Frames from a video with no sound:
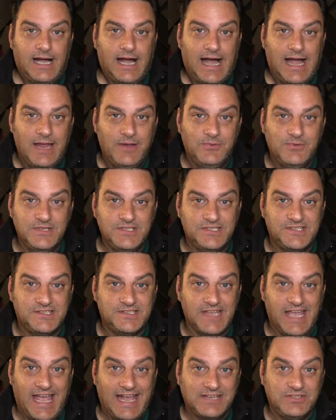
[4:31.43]
I
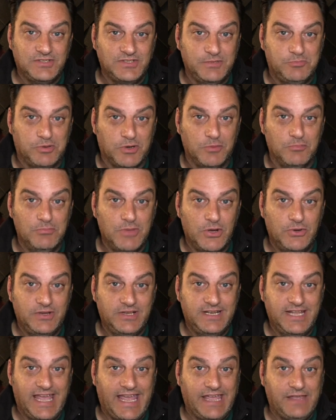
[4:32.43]
was actually
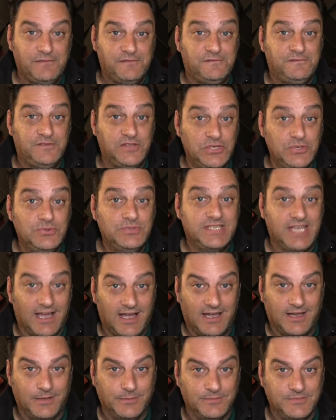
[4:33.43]
promoted a few
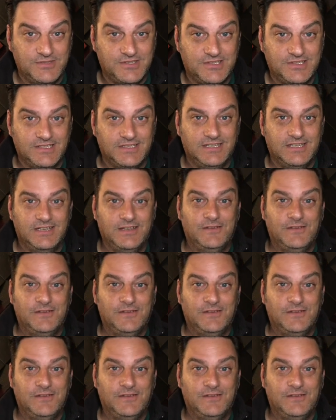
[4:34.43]
times